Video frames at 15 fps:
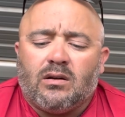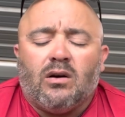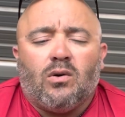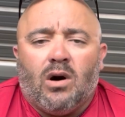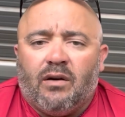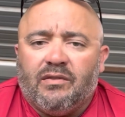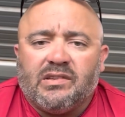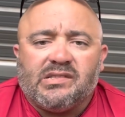
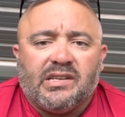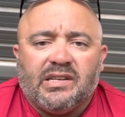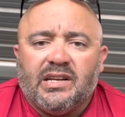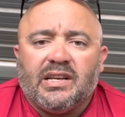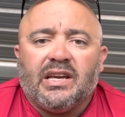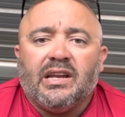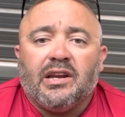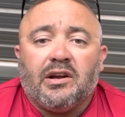Obviously
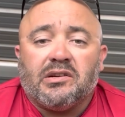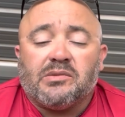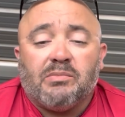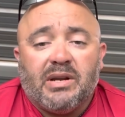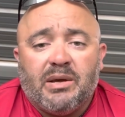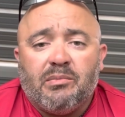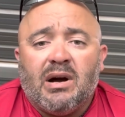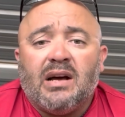didn't get near as
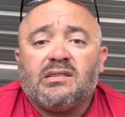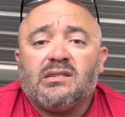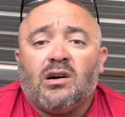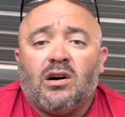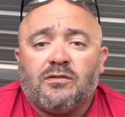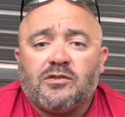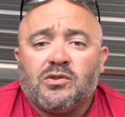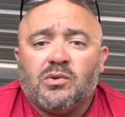many bites
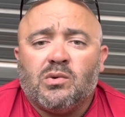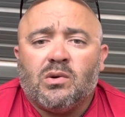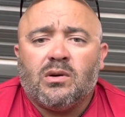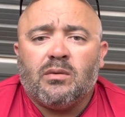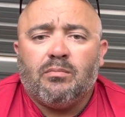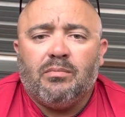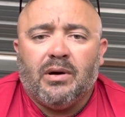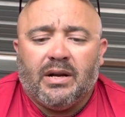
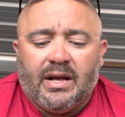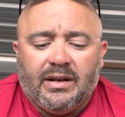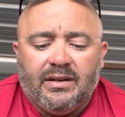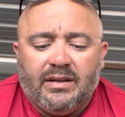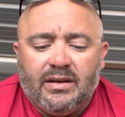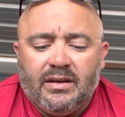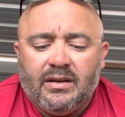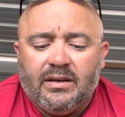offshore, but I
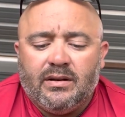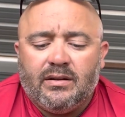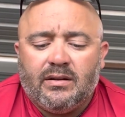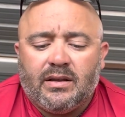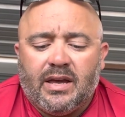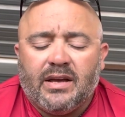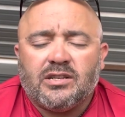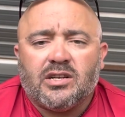did
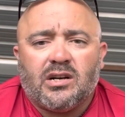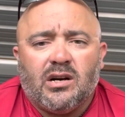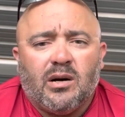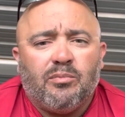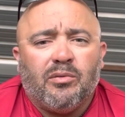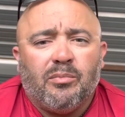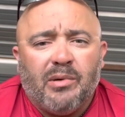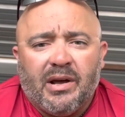catch a
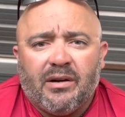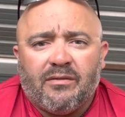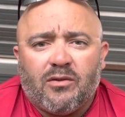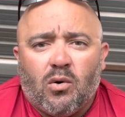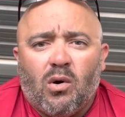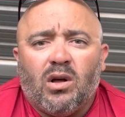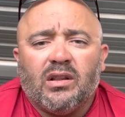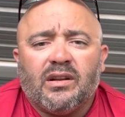couple better
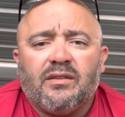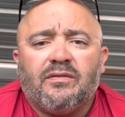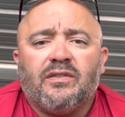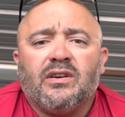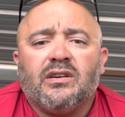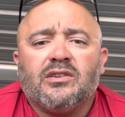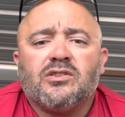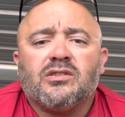quality
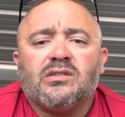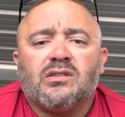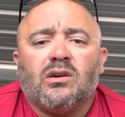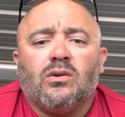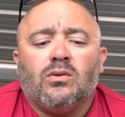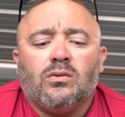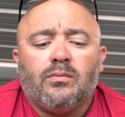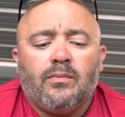fish.
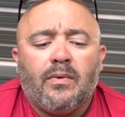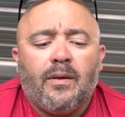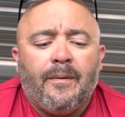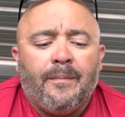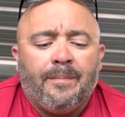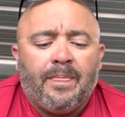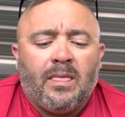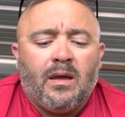So
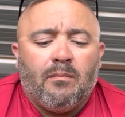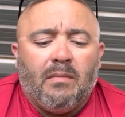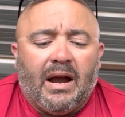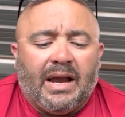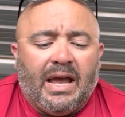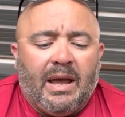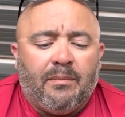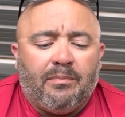my
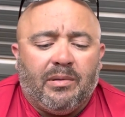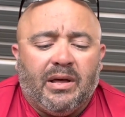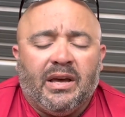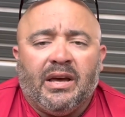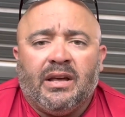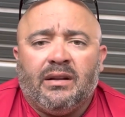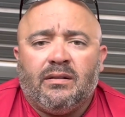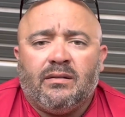game
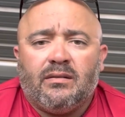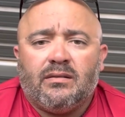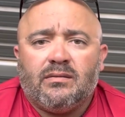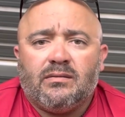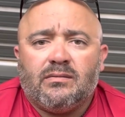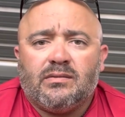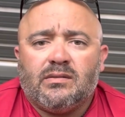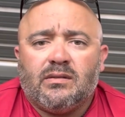plan
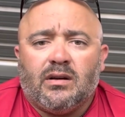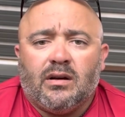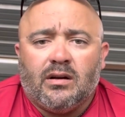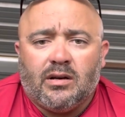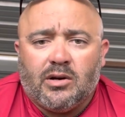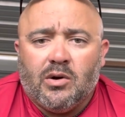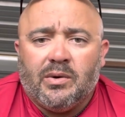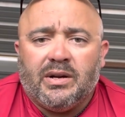
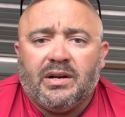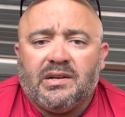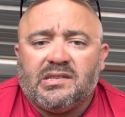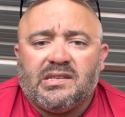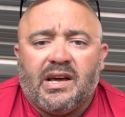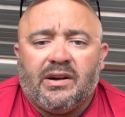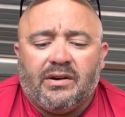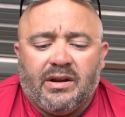going into
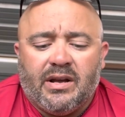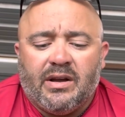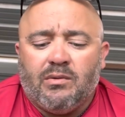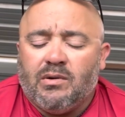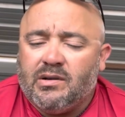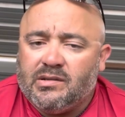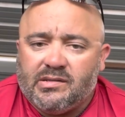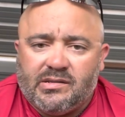Saturday
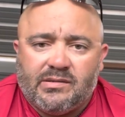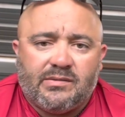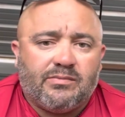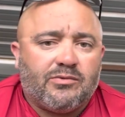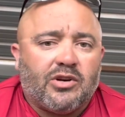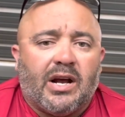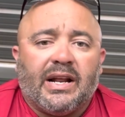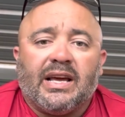was
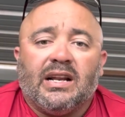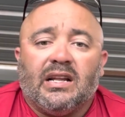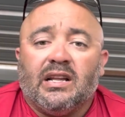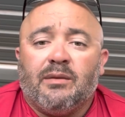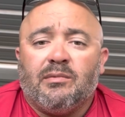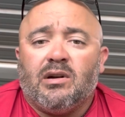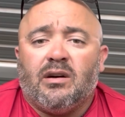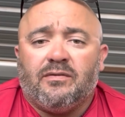try to get a
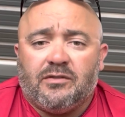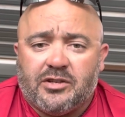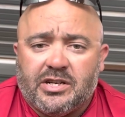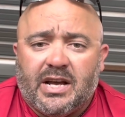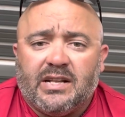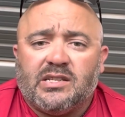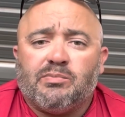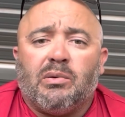limit off the
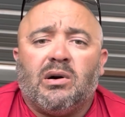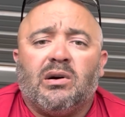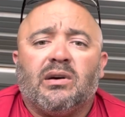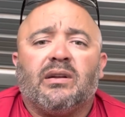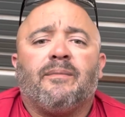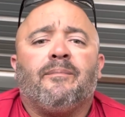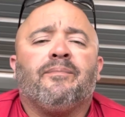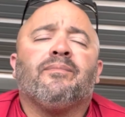shad
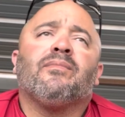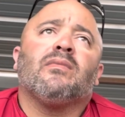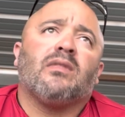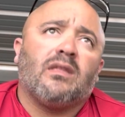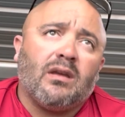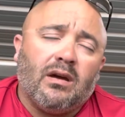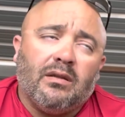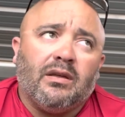spawn
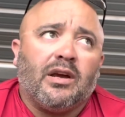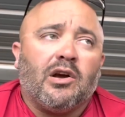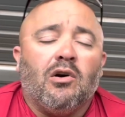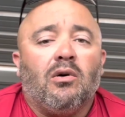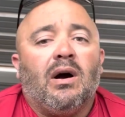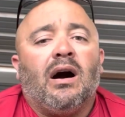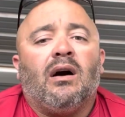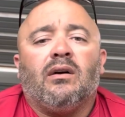and then go
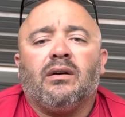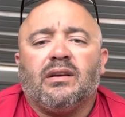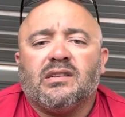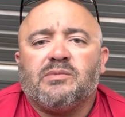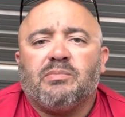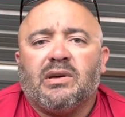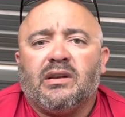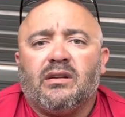out and
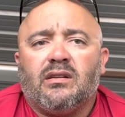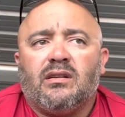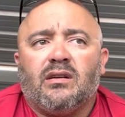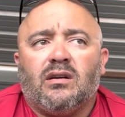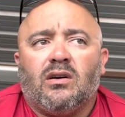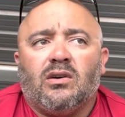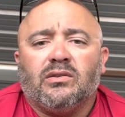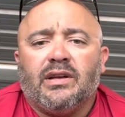spend
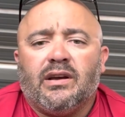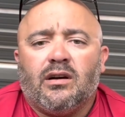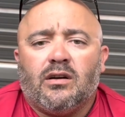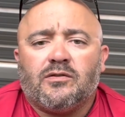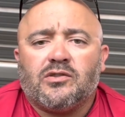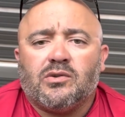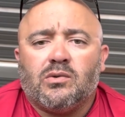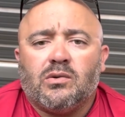all day
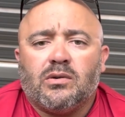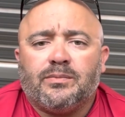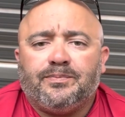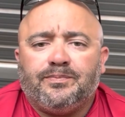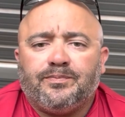offshore,